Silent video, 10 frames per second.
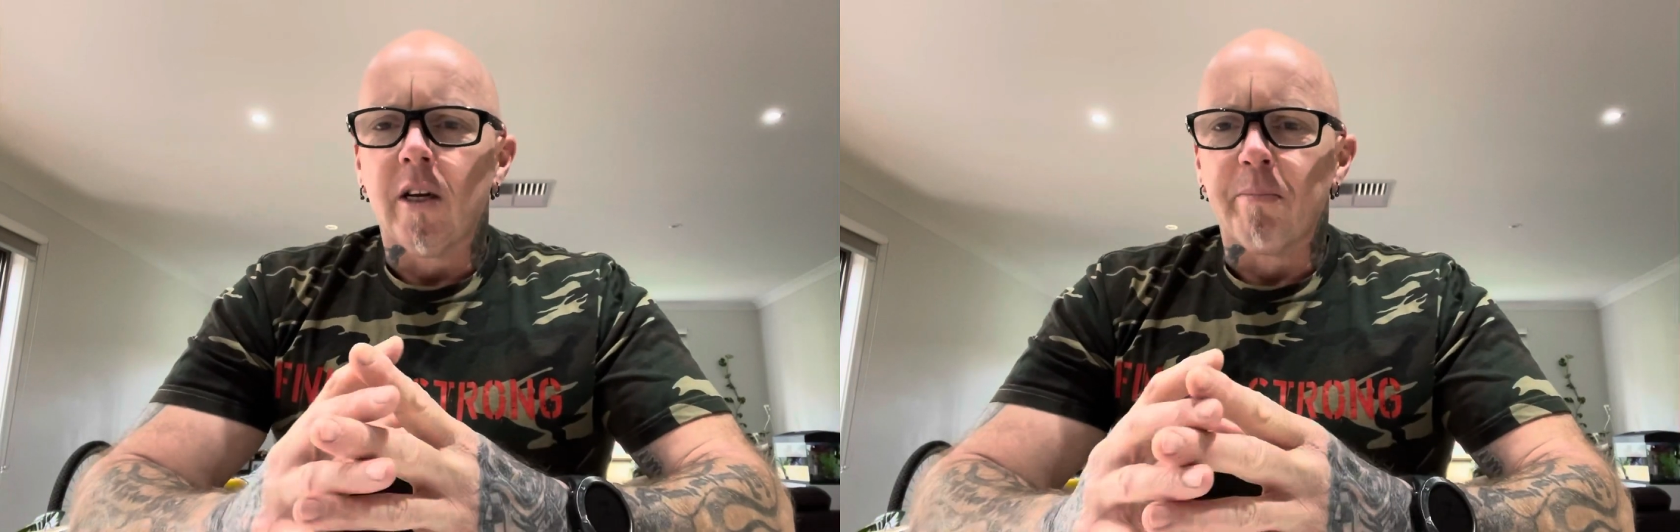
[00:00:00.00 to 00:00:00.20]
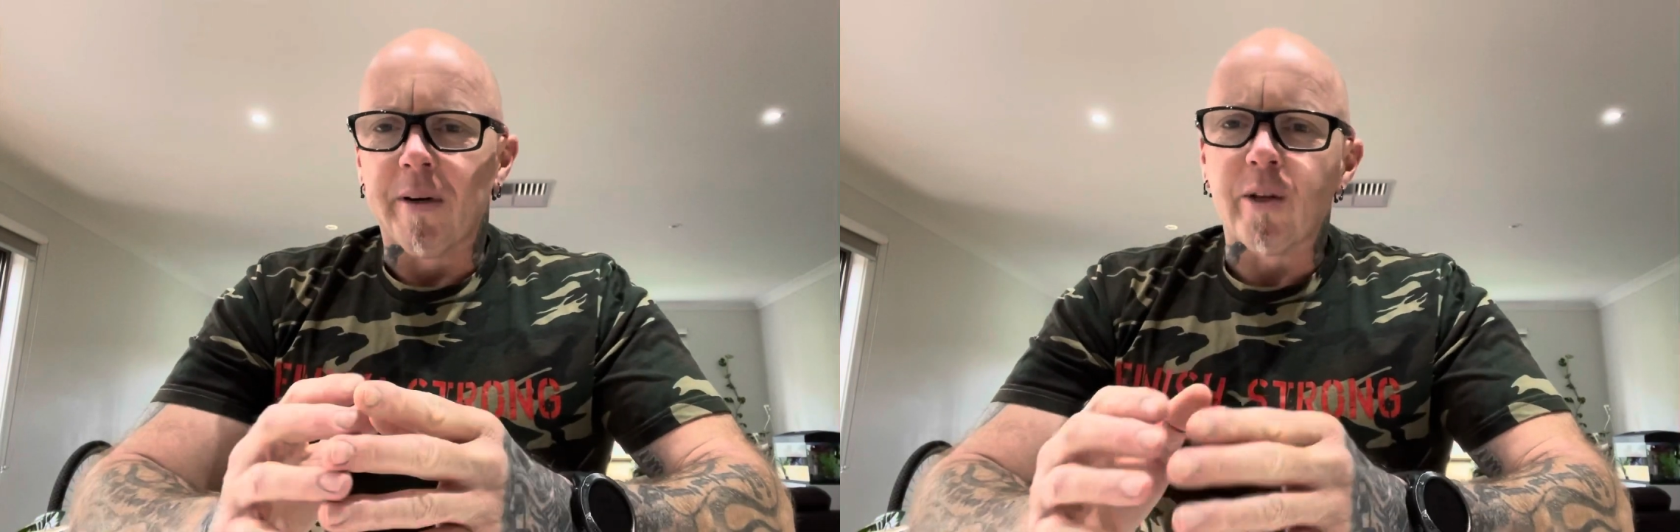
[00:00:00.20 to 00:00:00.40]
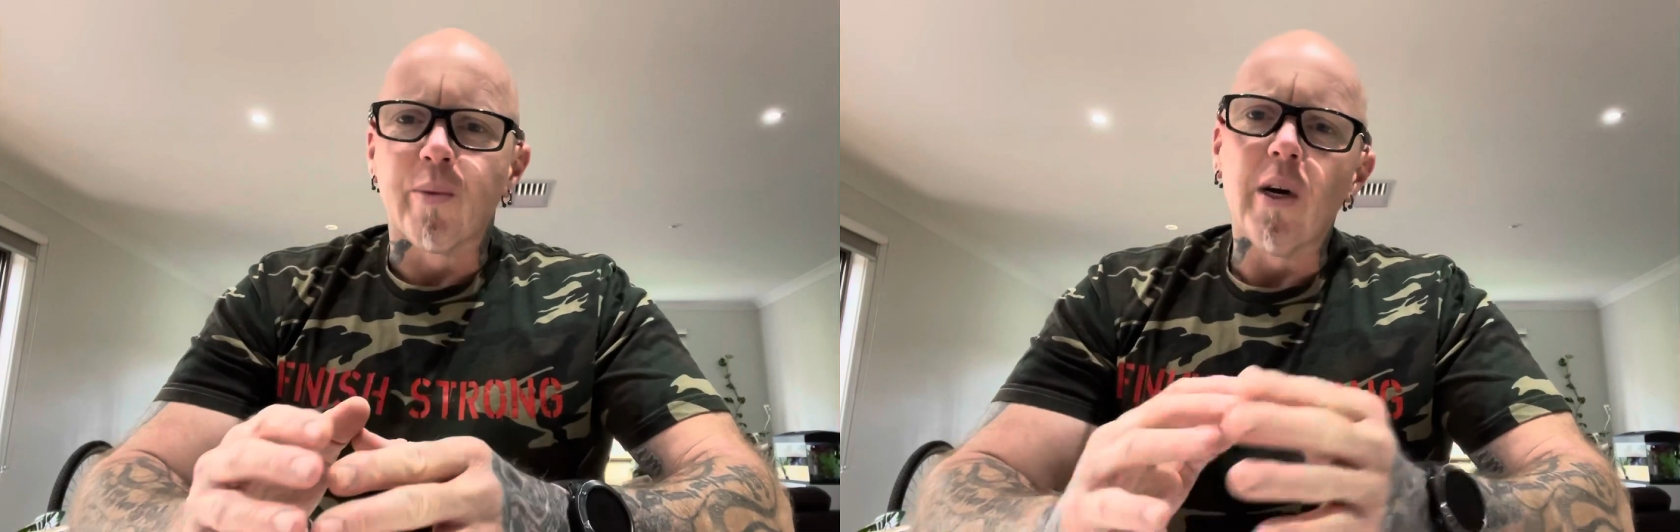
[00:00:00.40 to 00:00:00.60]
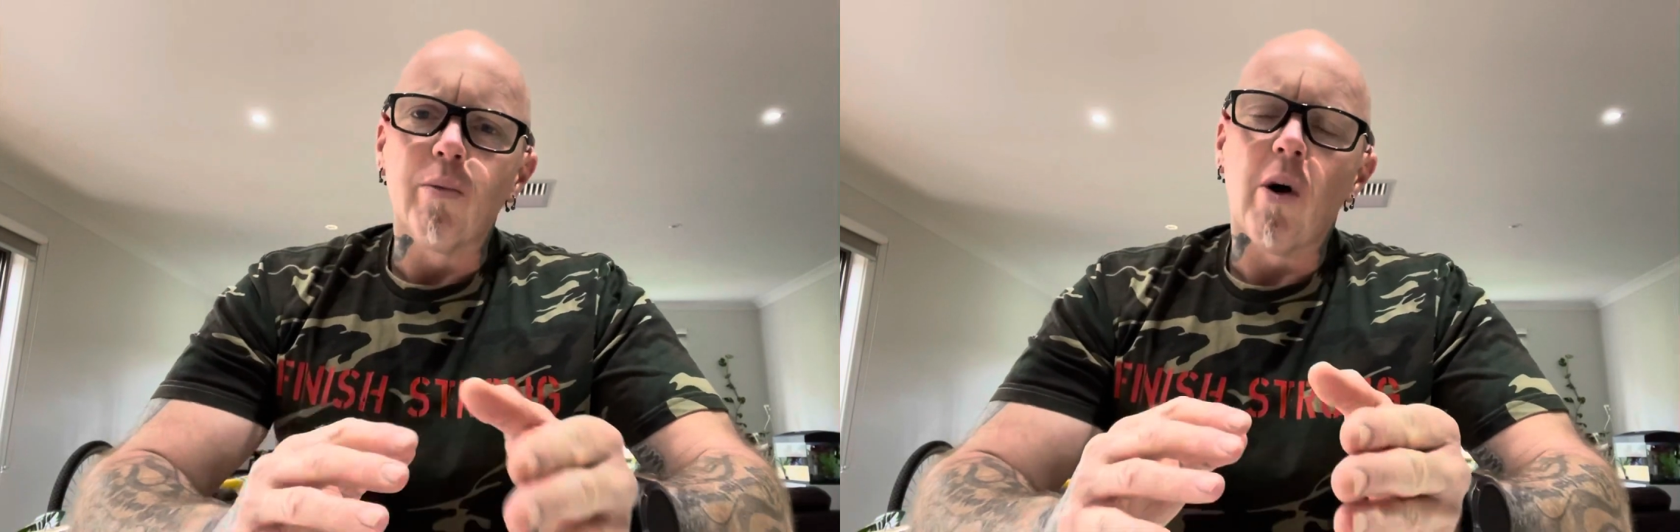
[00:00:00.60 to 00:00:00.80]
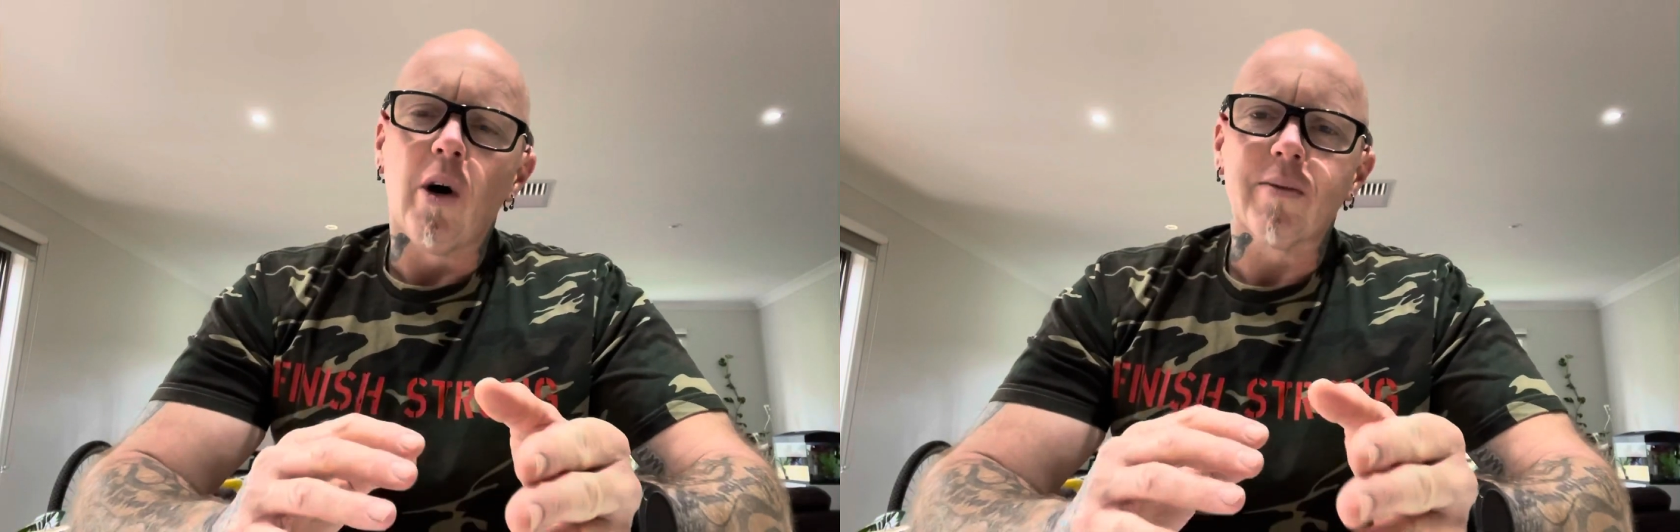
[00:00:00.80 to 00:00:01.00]
But the real
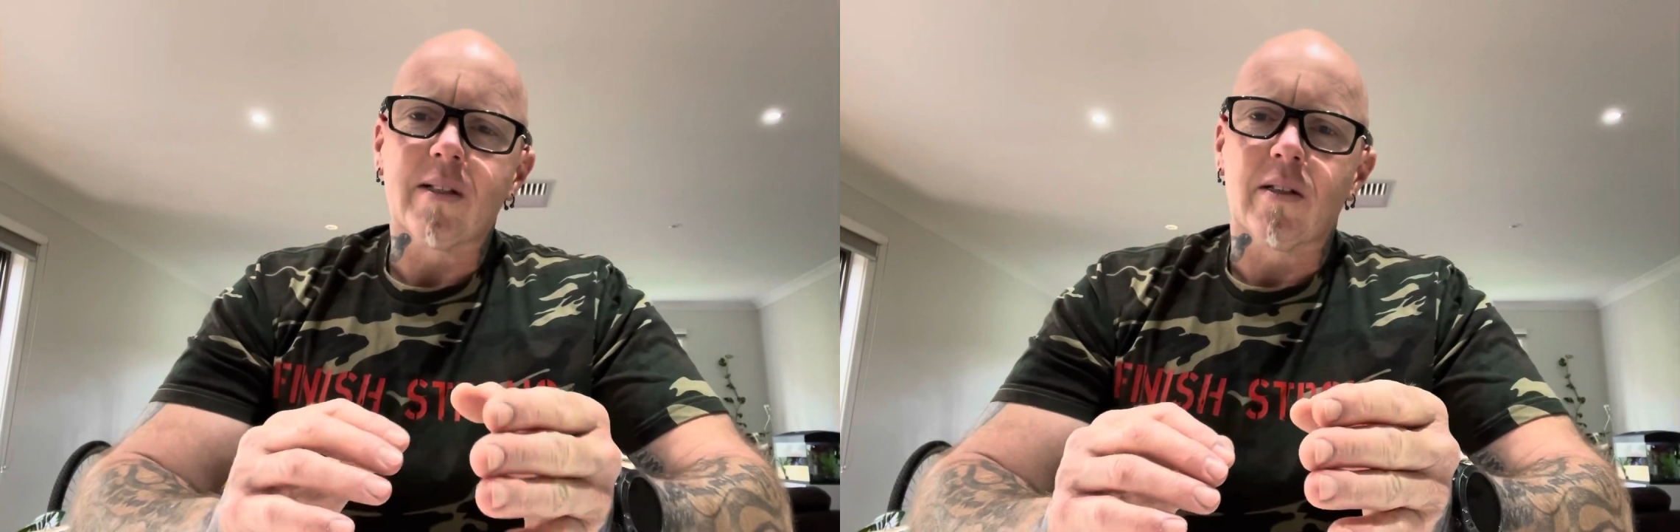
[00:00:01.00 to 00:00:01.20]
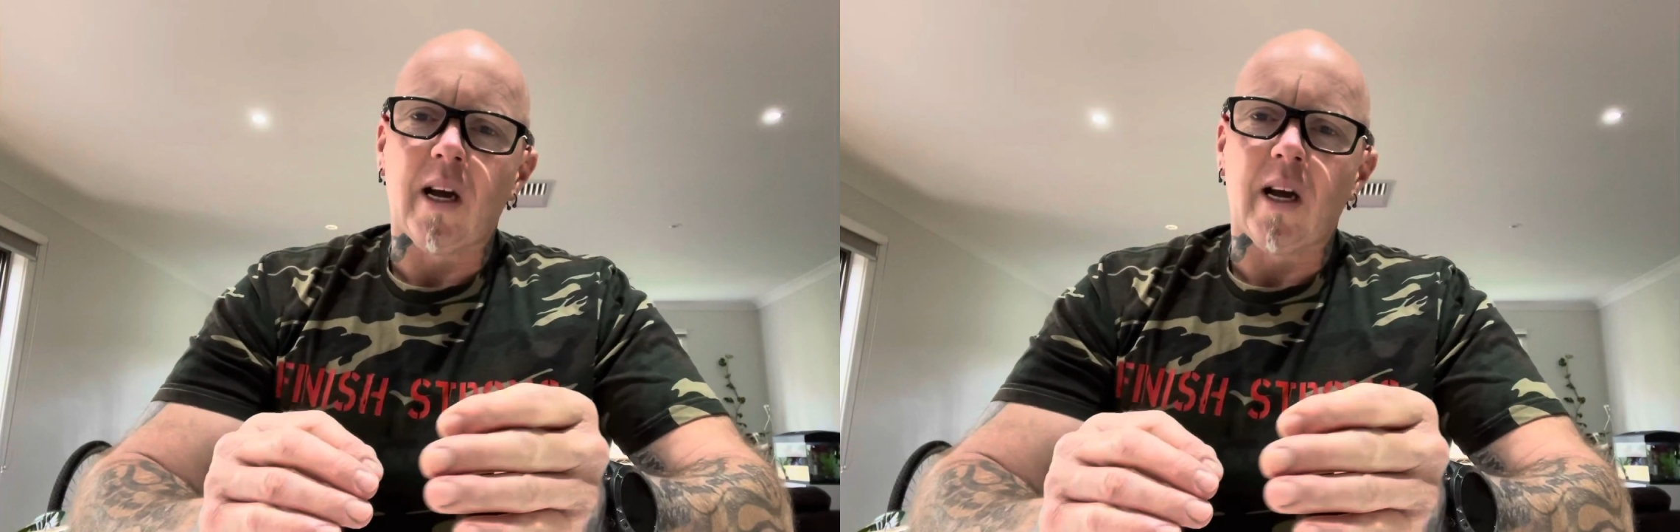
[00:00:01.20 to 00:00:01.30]
world